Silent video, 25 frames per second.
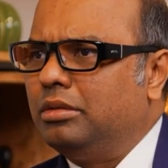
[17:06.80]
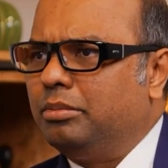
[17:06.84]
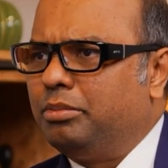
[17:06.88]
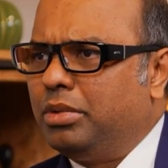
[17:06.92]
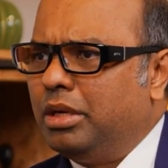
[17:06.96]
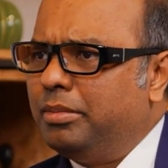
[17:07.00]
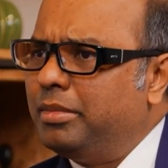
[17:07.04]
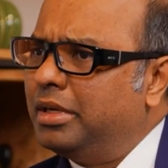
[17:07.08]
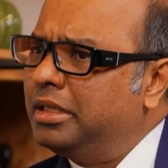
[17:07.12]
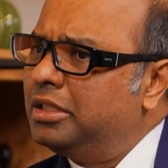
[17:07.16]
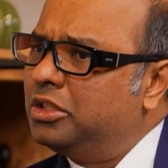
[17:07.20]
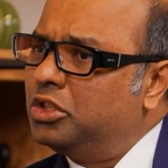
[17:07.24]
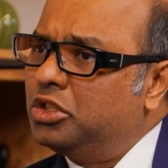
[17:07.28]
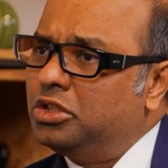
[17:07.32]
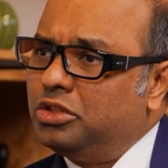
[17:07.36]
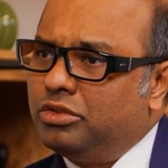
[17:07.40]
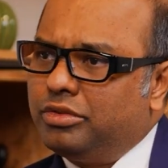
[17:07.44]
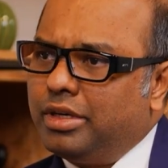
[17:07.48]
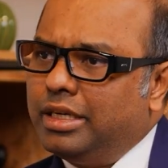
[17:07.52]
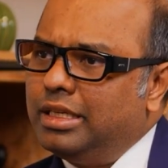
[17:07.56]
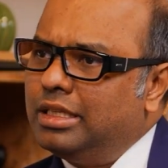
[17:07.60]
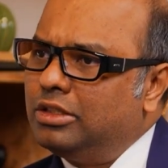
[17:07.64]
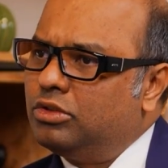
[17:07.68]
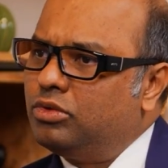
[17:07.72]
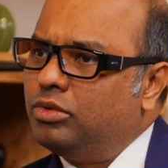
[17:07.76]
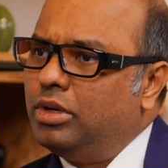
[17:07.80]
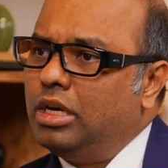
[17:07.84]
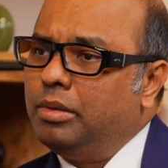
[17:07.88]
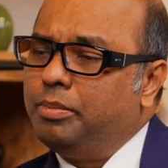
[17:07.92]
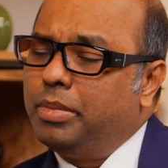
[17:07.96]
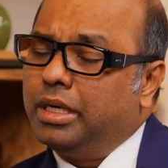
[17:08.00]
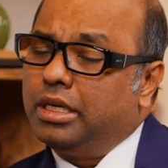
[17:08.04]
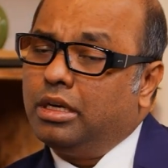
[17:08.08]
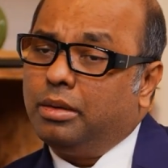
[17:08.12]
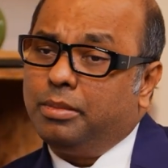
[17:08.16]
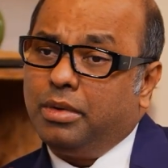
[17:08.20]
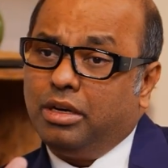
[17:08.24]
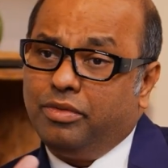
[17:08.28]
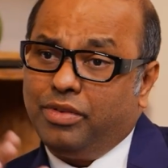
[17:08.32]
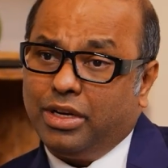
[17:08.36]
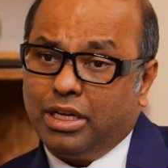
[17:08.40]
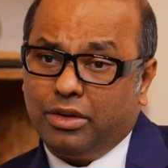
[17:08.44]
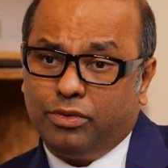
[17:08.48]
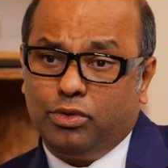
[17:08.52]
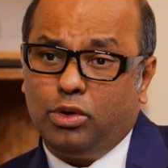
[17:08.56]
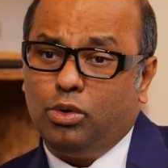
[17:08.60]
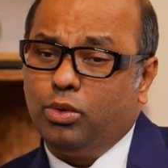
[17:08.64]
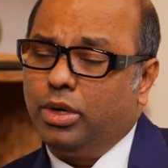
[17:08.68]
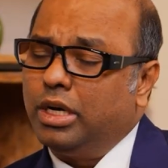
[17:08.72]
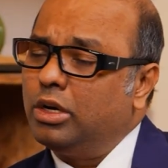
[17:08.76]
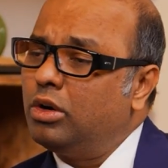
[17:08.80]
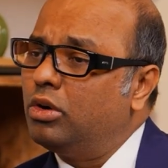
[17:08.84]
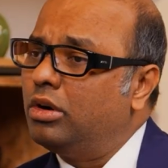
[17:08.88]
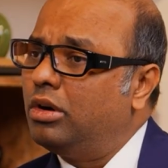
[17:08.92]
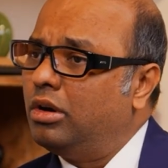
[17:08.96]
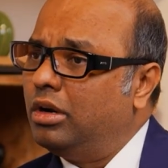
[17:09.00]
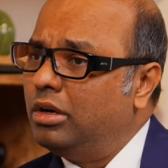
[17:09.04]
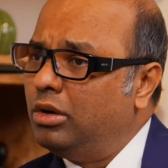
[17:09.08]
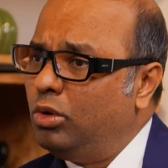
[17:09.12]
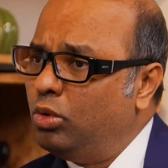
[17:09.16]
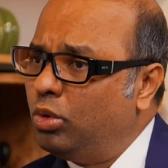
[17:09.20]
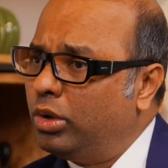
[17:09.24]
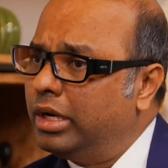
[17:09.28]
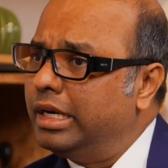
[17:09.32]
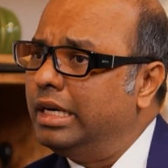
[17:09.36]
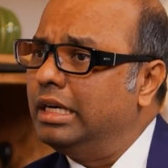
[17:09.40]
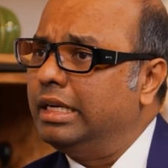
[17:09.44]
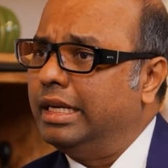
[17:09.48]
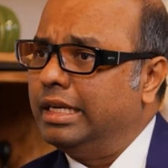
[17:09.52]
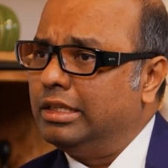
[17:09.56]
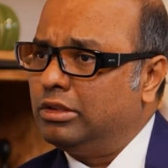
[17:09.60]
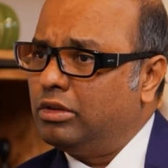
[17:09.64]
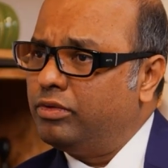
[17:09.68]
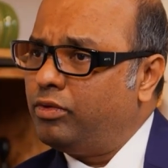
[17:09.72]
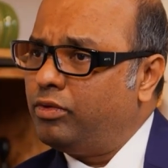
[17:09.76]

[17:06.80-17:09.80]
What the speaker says: Premiumization trend is really picked up. In fact, if you look in case